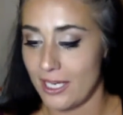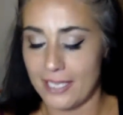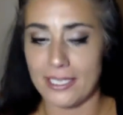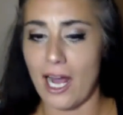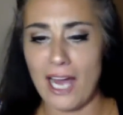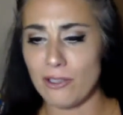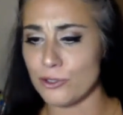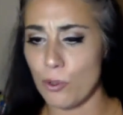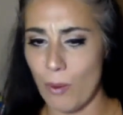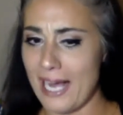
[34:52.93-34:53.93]
And I don't
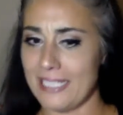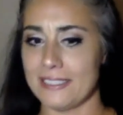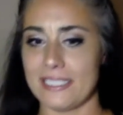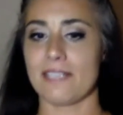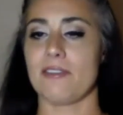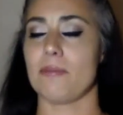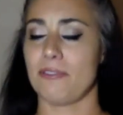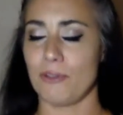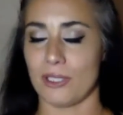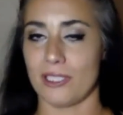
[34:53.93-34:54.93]
know why I didn't think of it
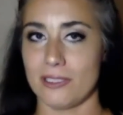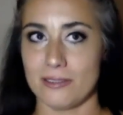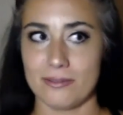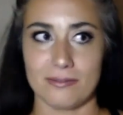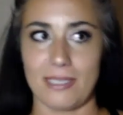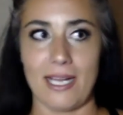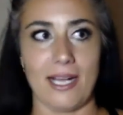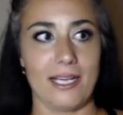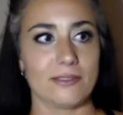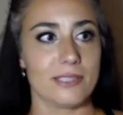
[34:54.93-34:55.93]
before.
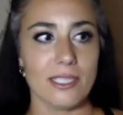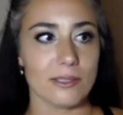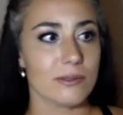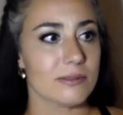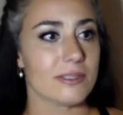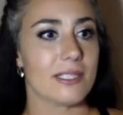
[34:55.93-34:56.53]
I don't know.